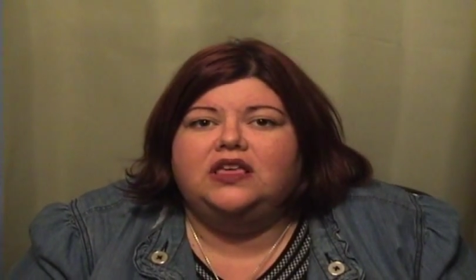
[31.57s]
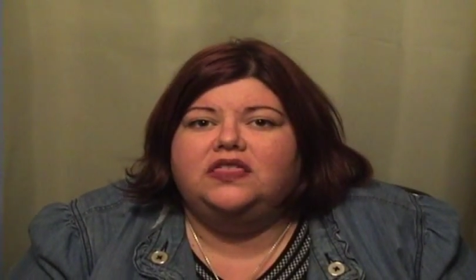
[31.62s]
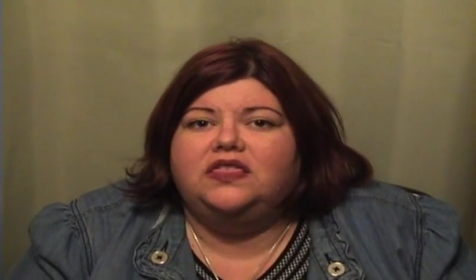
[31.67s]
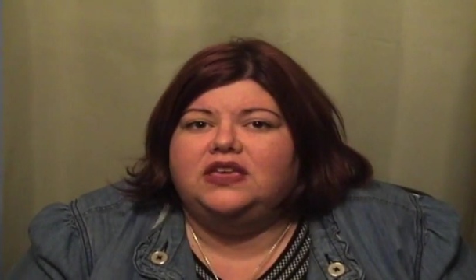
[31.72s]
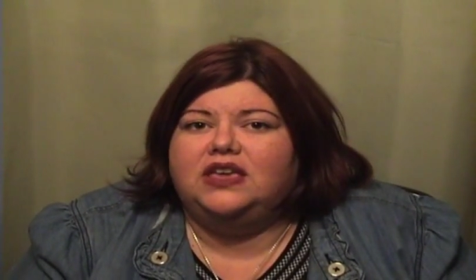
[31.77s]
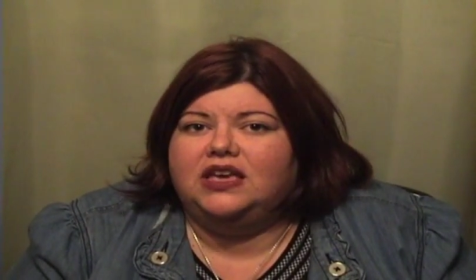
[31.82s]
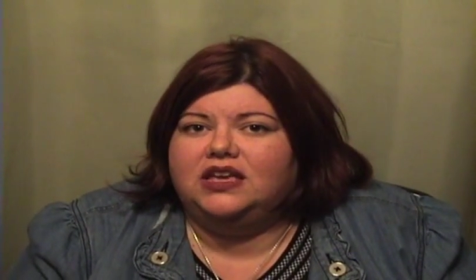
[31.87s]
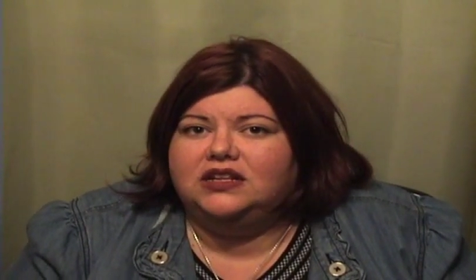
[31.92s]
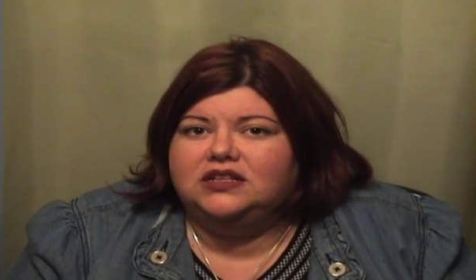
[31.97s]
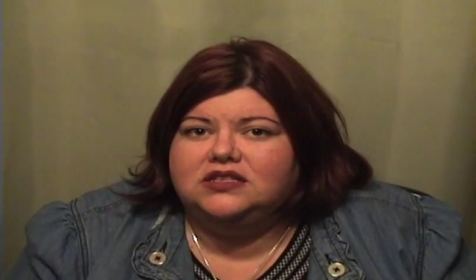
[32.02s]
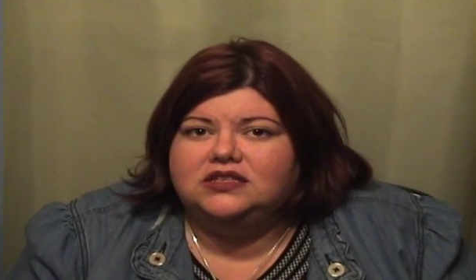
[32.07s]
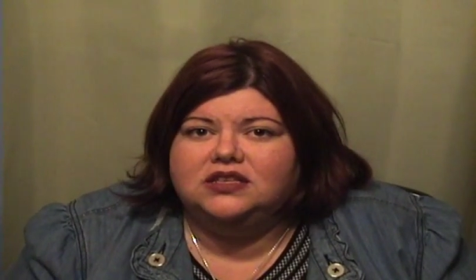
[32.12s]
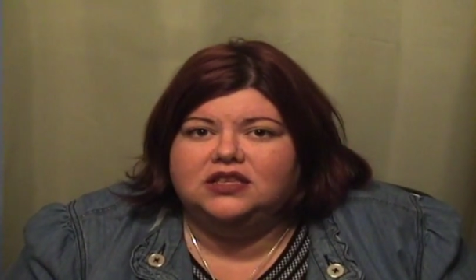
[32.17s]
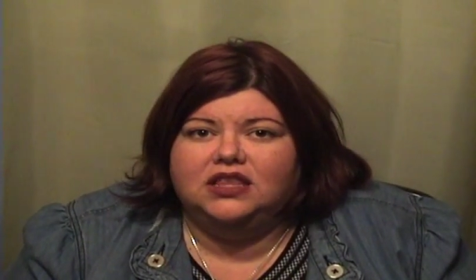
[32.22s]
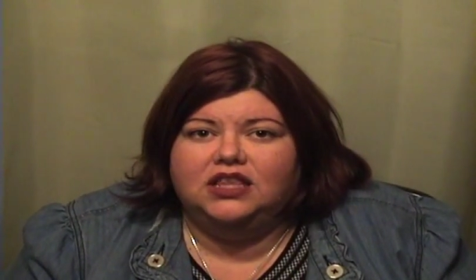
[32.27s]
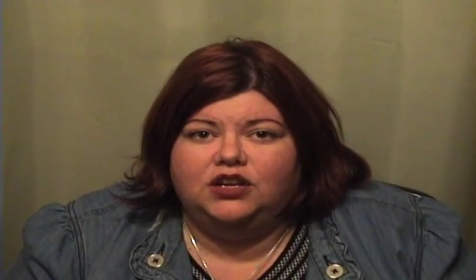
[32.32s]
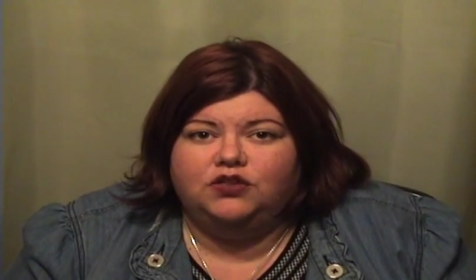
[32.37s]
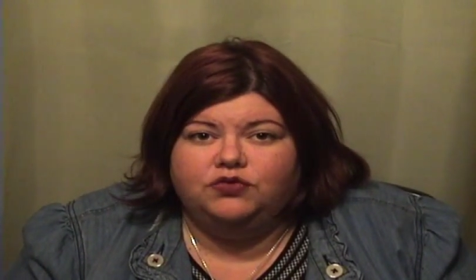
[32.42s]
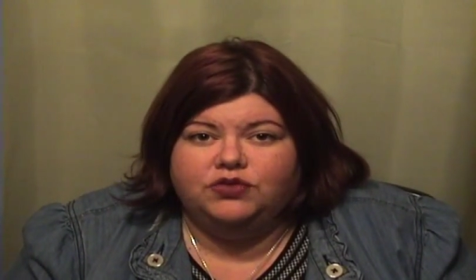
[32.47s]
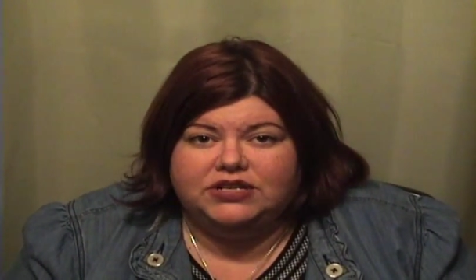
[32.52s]
the
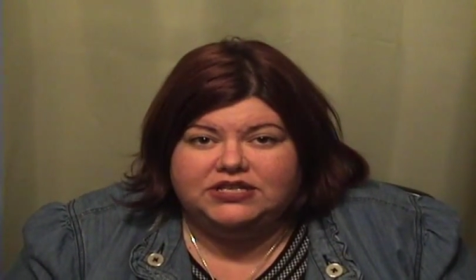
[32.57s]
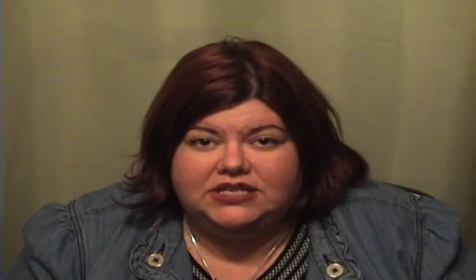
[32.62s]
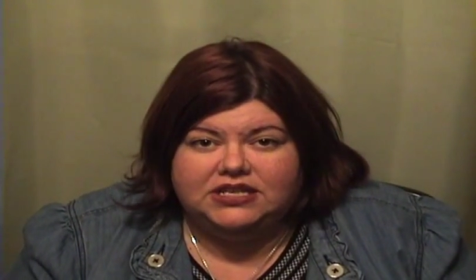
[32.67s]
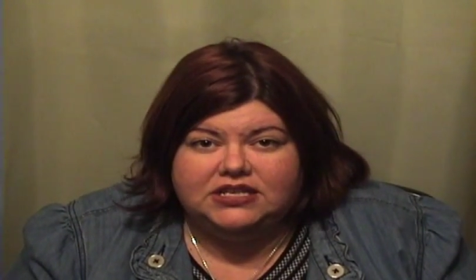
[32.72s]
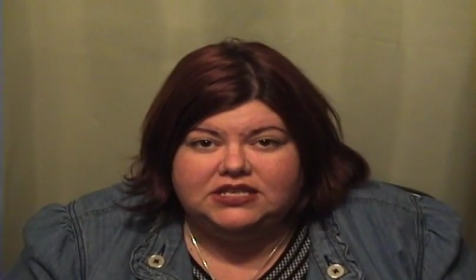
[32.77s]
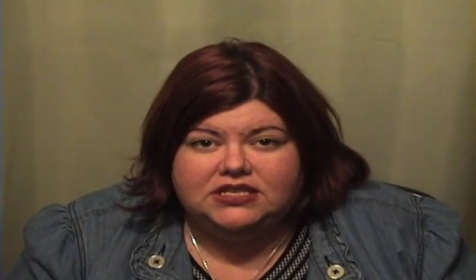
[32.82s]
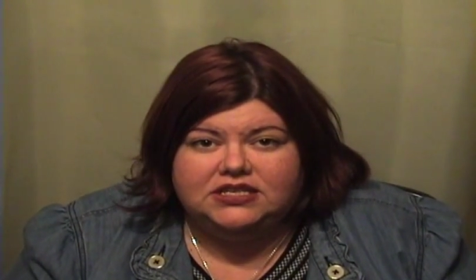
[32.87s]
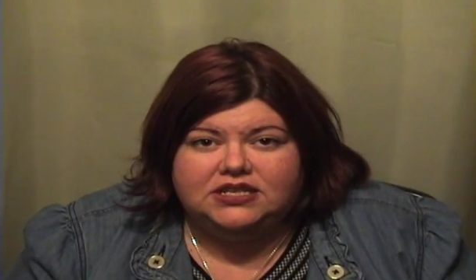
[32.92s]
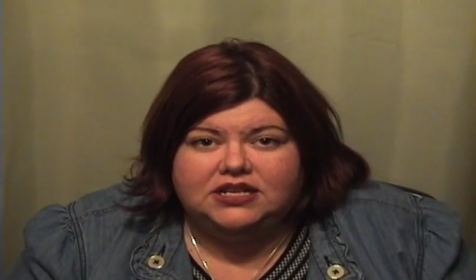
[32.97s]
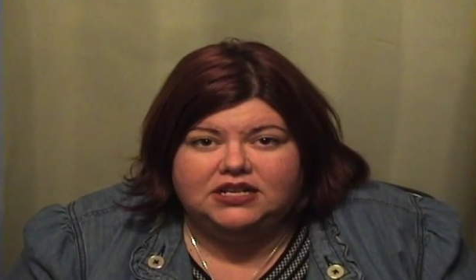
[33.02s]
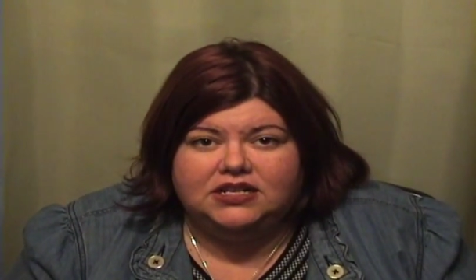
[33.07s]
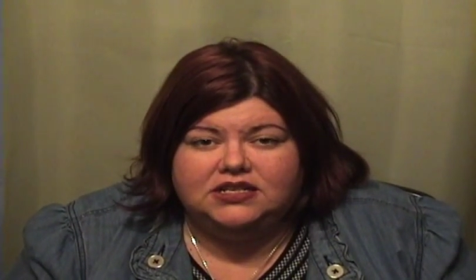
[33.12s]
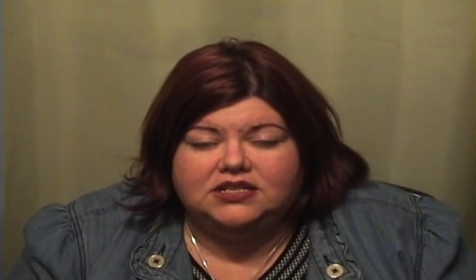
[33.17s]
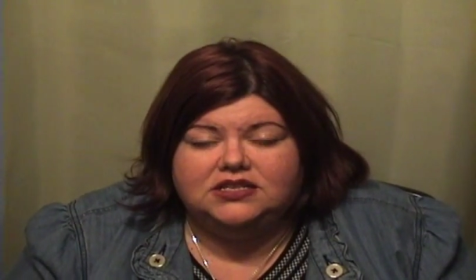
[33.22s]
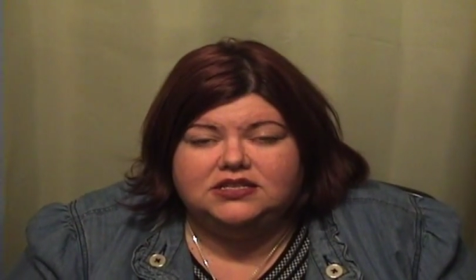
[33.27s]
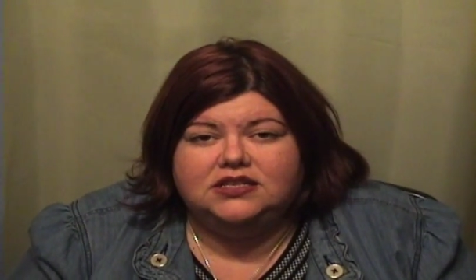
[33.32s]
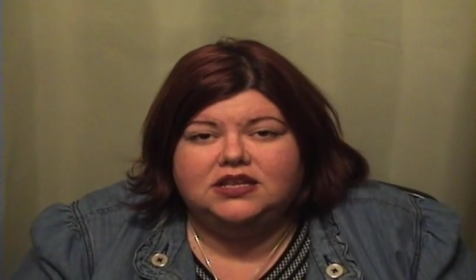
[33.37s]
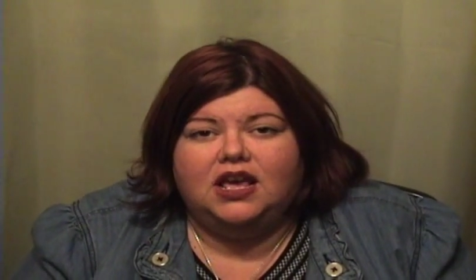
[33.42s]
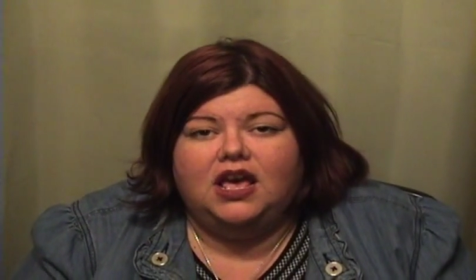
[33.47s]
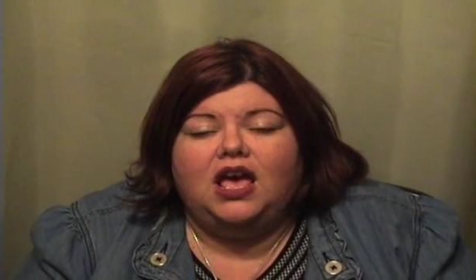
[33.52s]
insulin
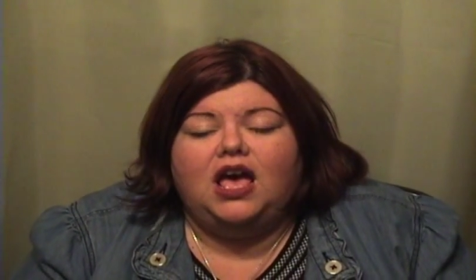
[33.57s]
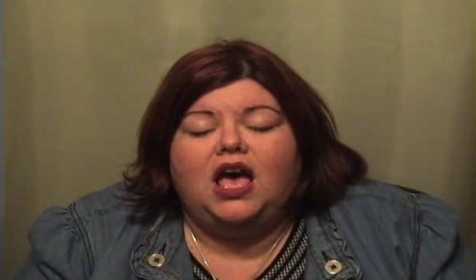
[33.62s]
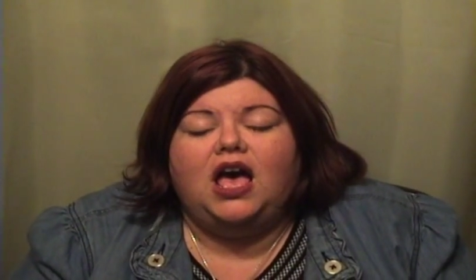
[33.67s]
resistance,